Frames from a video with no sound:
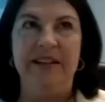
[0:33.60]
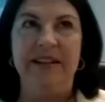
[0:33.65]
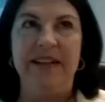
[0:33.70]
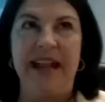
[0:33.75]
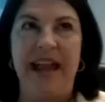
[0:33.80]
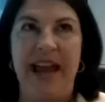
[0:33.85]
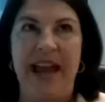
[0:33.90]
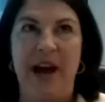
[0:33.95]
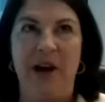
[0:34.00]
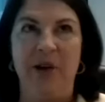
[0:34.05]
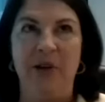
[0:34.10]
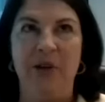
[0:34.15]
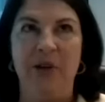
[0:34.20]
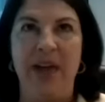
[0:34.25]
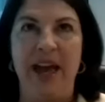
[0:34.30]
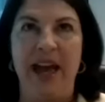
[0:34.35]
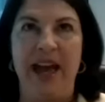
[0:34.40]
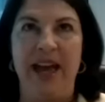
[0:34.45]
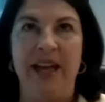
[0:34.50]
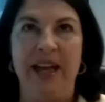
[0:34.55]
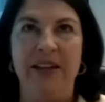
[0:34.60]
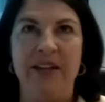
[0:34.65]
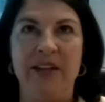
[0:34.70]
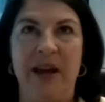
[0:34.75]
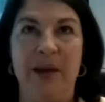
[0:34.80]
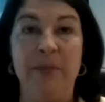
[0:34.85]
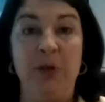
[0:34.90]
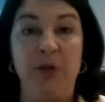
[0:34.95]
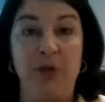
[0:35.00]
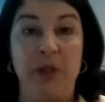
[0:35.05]
Now that
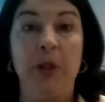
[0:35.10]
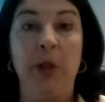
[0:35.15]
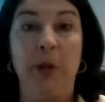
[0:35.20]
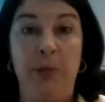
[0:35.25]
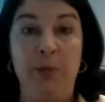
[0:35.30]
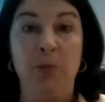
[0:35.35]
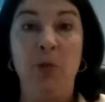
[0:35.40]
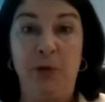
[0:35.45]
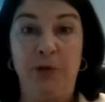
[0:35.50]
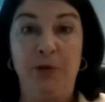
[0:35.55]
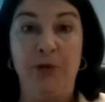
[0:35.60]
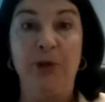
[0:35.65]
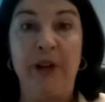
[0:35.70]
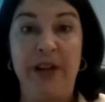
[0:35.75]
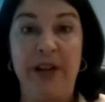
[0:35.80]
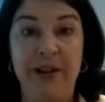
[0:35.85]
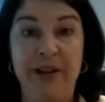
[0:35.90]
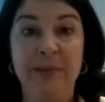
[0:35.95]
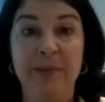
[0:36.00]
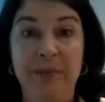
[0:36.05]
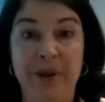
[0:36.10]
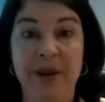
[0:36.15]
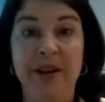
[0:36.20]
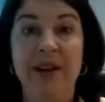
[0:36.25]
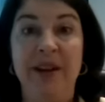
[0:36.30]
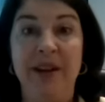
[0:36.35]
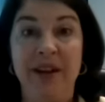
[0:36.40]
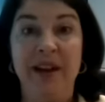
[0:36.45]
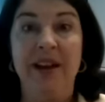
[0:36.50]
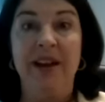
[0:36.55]
um, there's a little bit more freedom
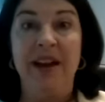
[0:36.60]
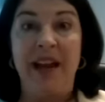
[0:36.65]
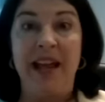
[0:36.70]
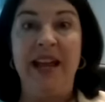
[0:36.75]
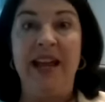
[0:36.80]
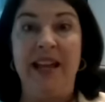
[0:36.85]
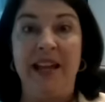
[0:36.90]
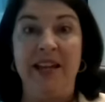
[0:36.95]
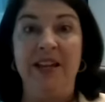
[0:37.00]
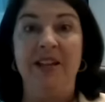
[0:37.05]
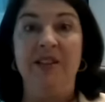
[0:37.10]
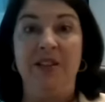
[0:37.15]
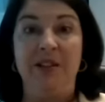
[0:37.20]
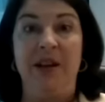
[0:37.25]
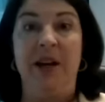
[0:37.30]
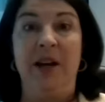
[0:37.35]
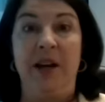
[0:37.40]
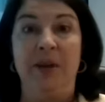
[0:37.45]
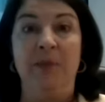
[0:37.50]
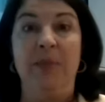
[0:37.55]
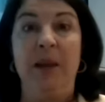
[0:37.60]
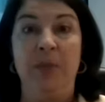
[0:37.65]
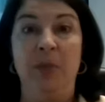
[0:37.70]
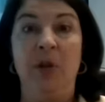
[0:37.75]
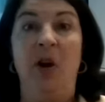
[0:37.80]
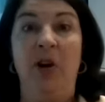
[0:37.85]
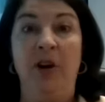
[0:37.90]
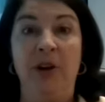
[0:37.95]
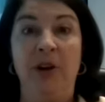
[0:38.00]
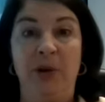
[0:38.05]
and uh, people
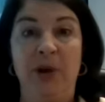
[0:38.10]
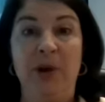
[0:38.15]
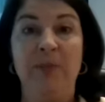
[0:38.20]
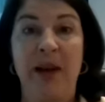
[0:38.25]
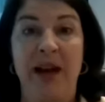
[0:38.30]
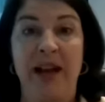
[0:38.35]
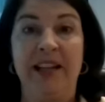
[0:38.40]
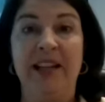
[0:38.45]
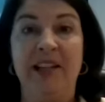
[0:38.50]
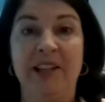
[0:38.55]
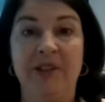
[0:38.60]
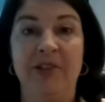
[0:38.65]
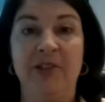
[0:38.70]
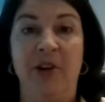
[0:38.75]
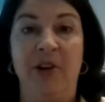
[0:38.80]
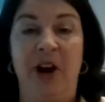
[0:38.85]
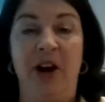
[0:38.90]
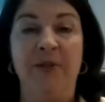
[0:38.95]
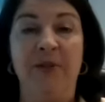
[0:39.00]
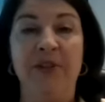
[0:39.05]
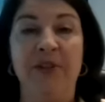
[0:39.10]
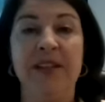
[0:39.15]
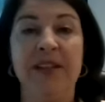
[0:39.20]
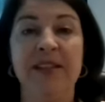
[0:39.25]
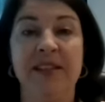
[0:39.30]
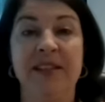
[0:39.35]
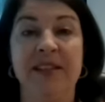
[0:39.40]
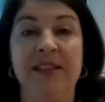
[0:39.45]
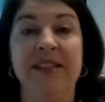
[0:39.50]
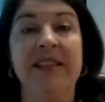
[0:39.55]
are going back into their
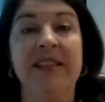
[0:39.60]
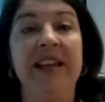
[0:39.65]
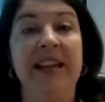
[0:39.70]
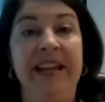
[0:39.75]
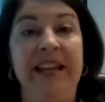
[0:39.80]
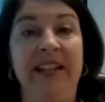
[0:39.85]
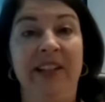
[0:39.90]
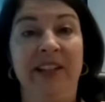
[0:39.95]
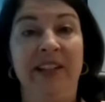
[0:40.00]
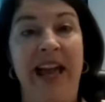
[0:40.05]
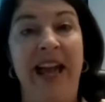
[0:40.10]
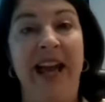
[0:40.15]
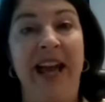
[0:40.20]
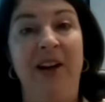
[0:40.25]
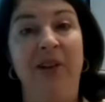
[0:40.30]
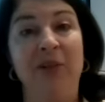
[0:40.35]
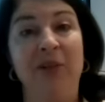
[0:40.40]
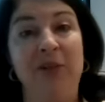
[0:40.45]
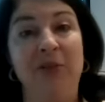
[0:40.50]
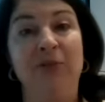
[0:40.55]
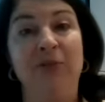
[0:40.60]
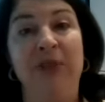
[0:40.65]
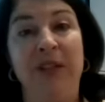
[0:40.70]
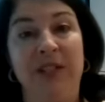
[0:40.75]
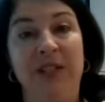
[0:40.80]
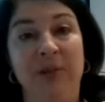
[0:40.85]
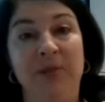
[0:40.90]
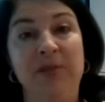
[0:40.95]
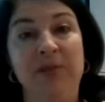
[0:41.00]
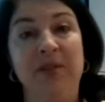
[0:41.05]
offices, it allows
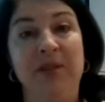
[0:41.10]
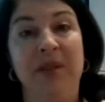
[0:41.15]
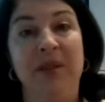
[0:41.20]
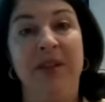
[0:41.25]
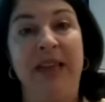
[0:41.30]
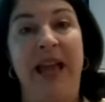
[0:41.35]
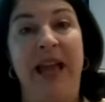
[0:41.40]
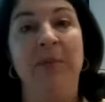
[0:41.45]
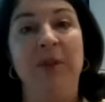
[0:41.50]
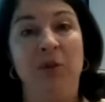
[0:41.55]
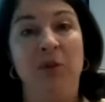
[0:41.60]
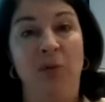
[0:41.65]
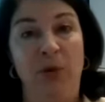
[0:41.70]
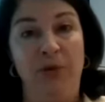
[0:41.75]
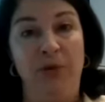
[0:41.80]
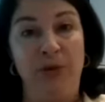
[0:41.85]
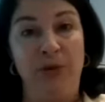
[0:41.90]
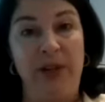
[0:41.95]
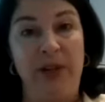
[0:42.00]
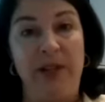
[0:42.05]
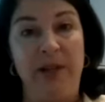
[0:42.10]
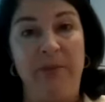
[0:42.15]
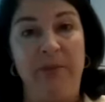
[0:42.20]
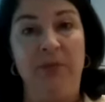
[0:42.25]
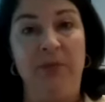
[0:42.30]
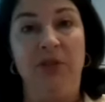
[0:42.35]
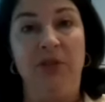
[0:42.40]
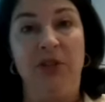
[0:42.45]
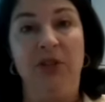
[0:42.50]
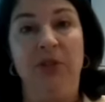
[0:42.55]
victims that much more
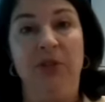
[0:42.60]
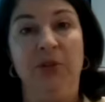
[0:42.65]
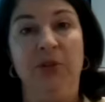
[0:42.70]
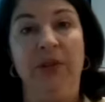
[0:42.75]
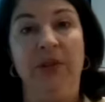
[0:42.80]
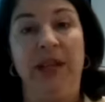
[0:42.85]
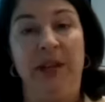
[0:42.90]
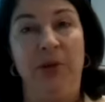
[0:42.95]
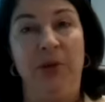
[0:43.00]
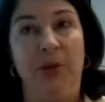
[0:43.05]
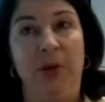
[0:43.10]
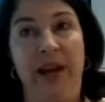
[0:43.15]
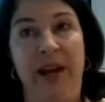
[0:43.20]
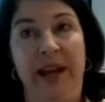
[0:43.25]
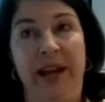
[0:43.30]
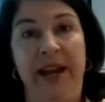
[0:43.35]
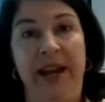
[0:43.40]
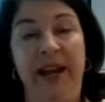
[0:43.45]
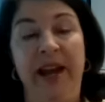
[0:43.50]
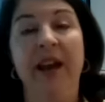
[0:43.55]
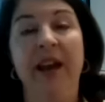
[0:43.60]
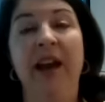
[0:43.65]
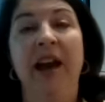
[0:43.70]
freedom to get away.